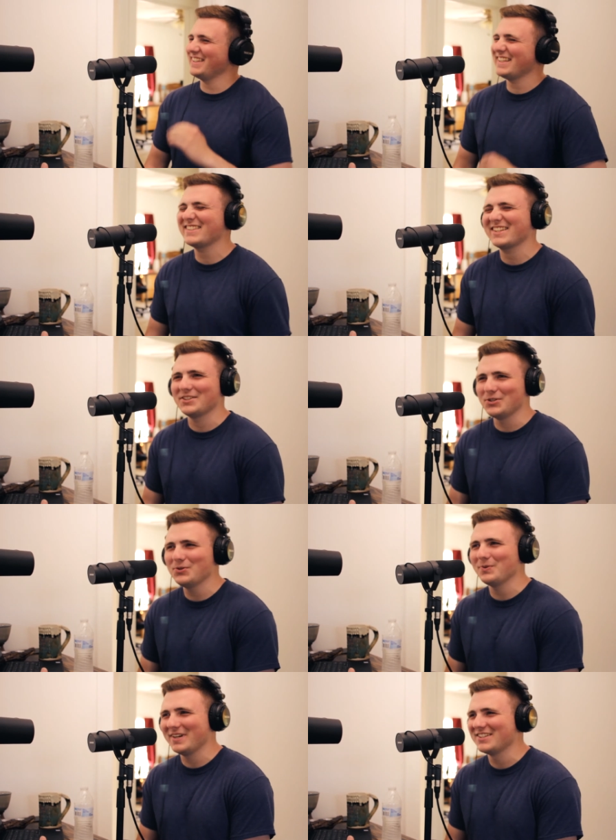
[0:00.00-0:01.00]
this sounds like a
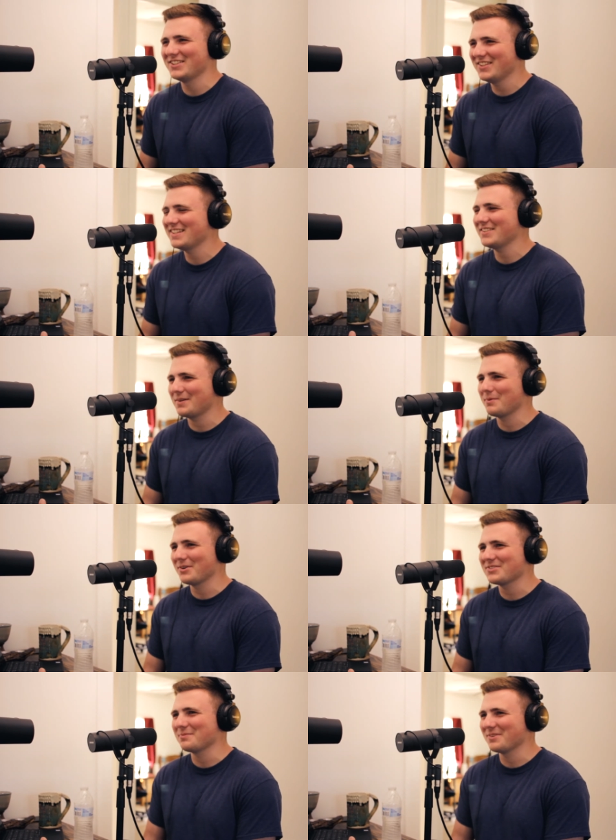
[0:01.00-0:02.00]
you. It, sounds like a
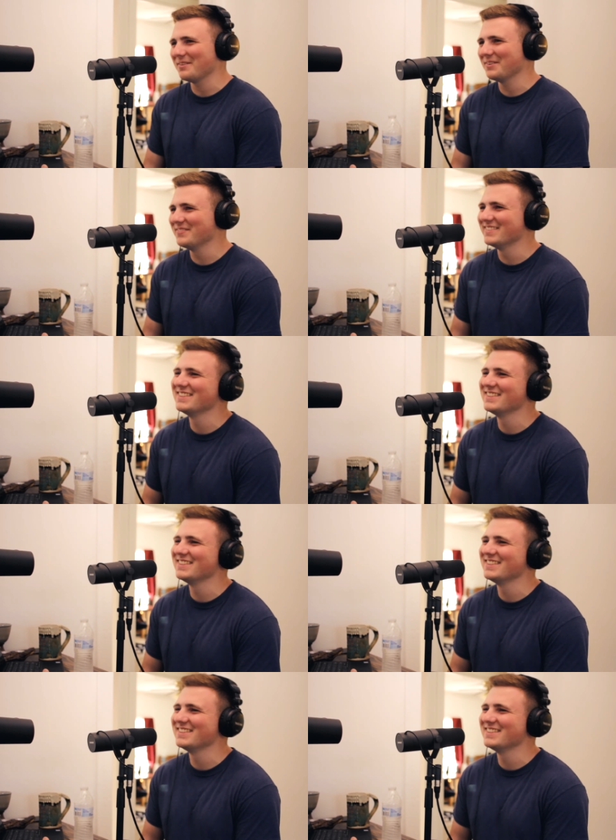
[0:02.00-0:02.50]
personal problem.